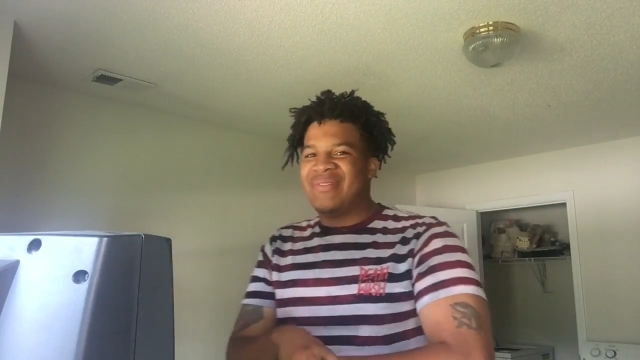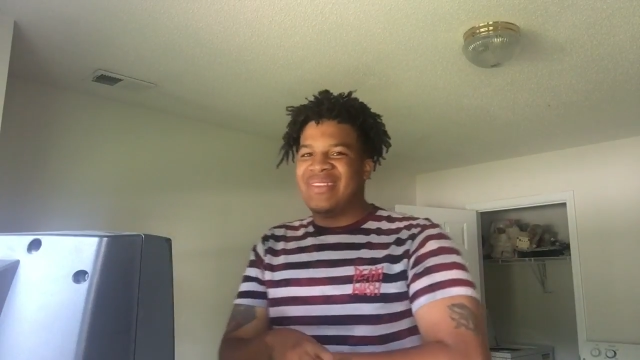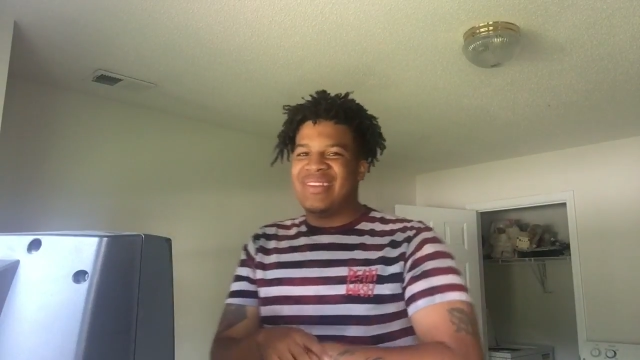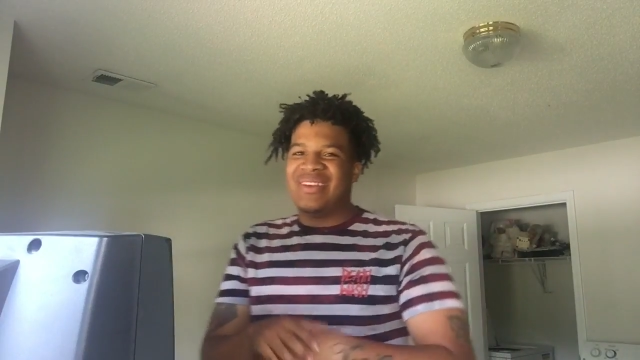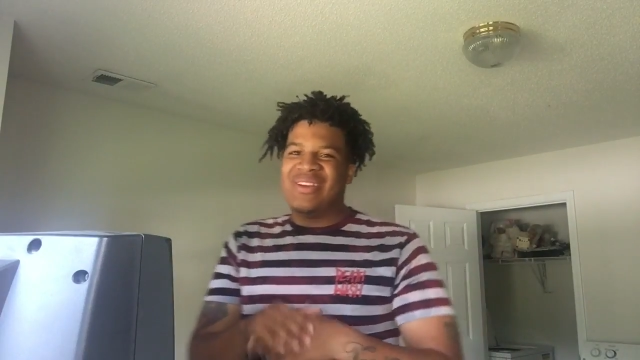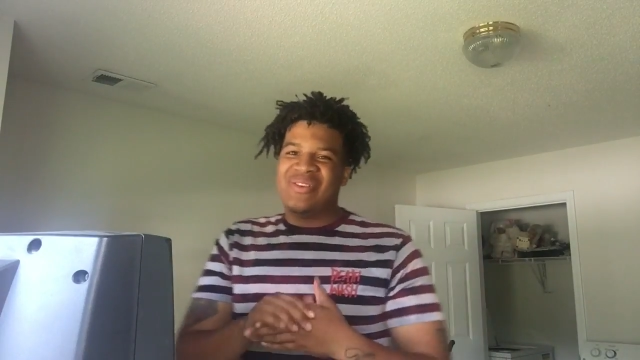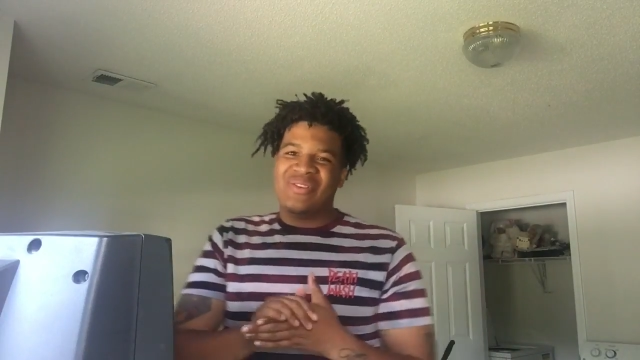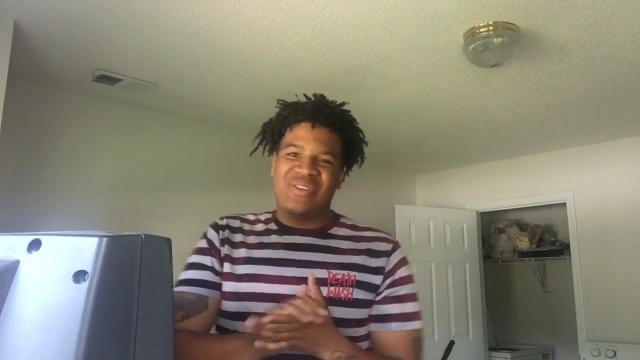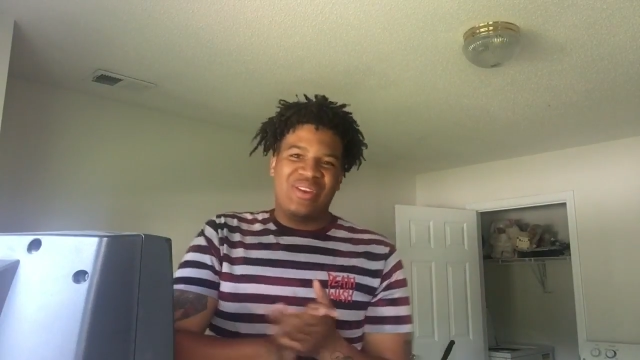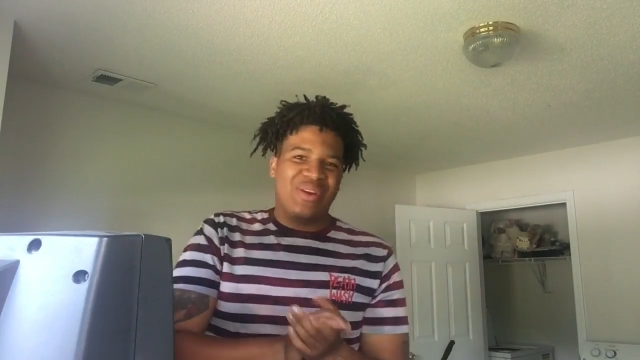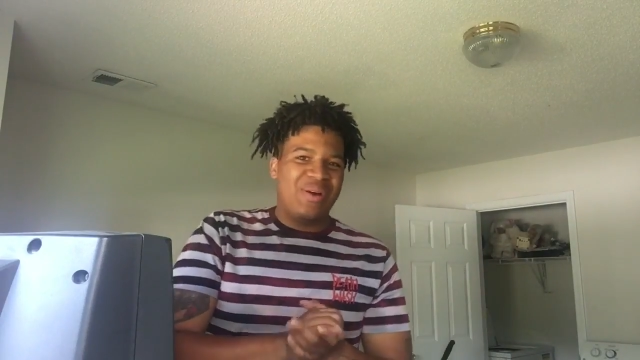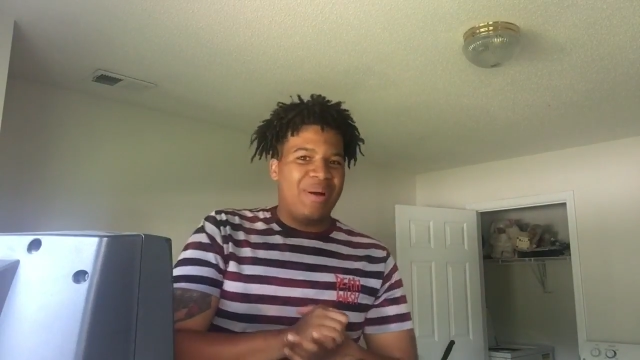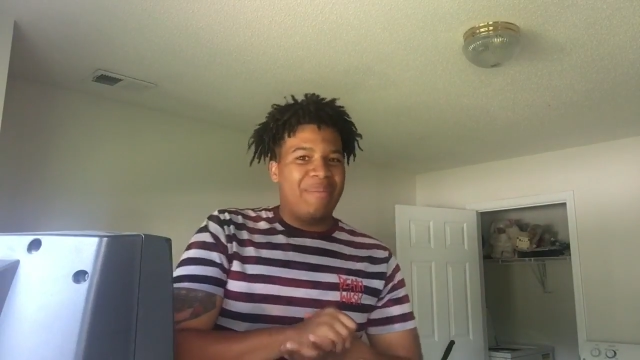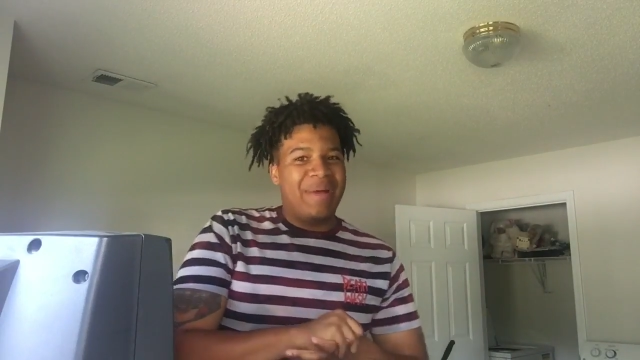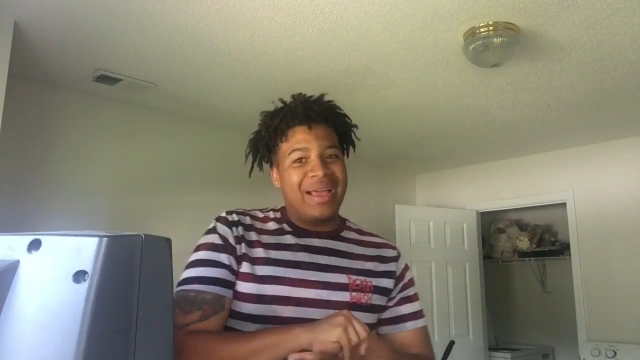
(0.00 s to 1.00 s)
you
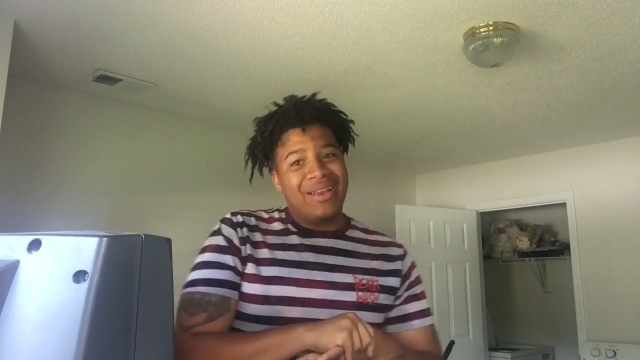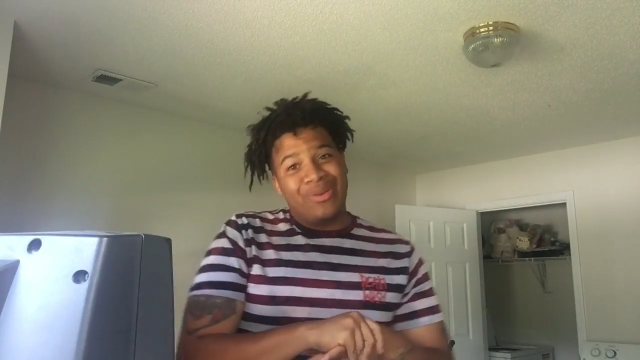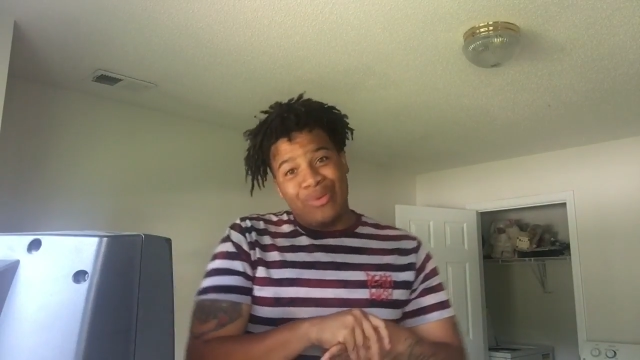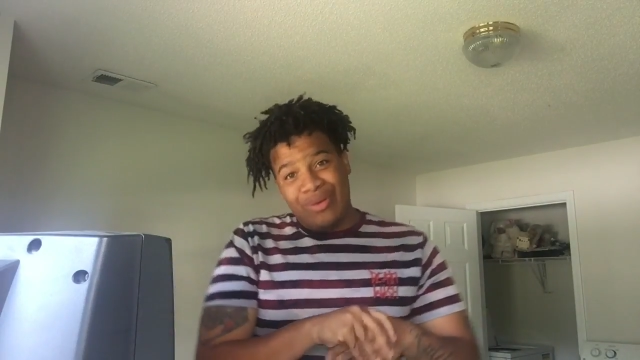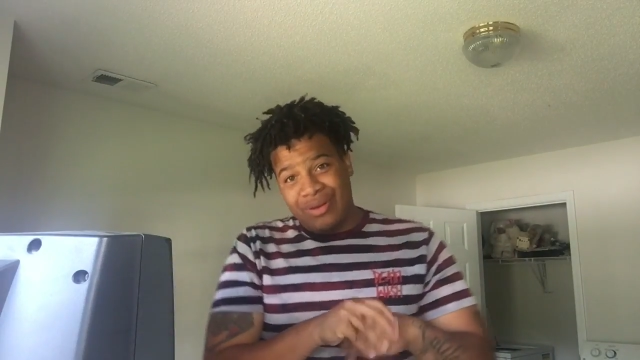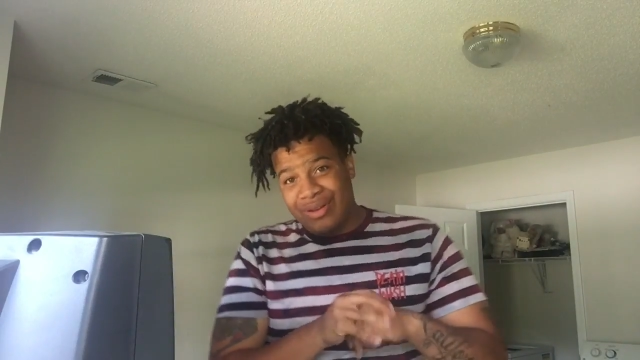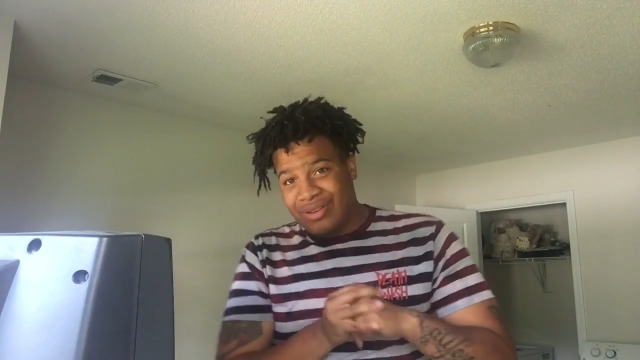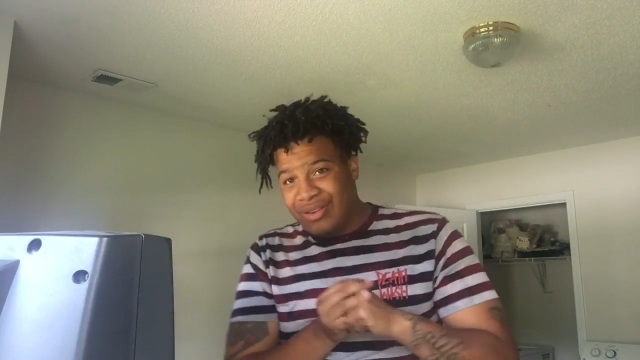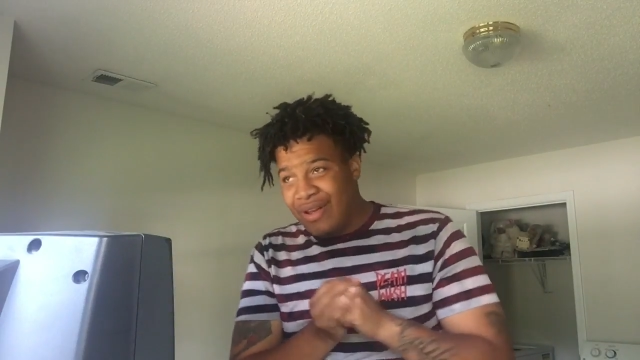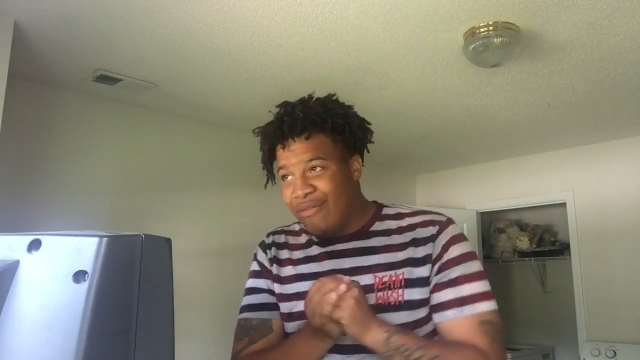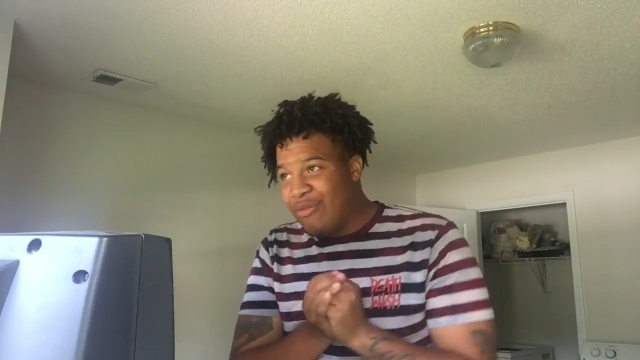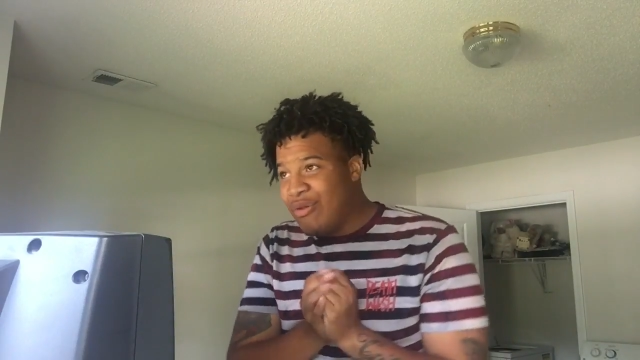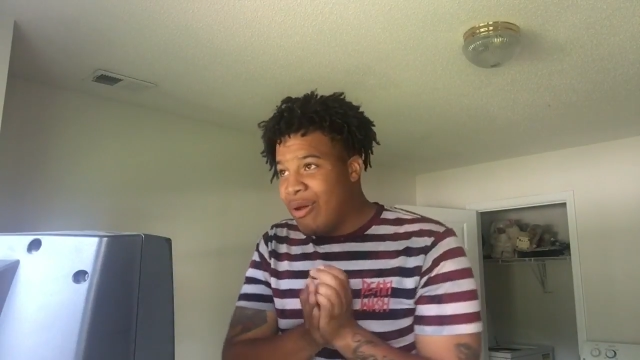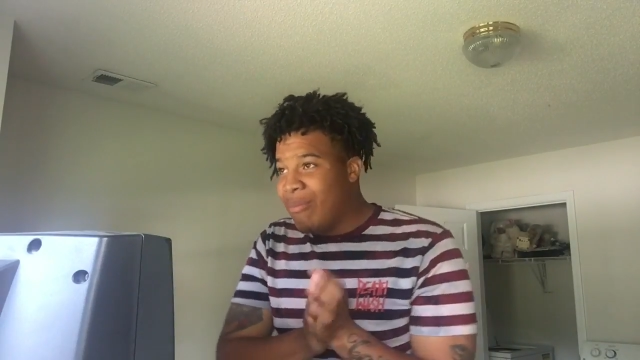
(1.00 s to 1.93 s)
know, I might do a little something for you.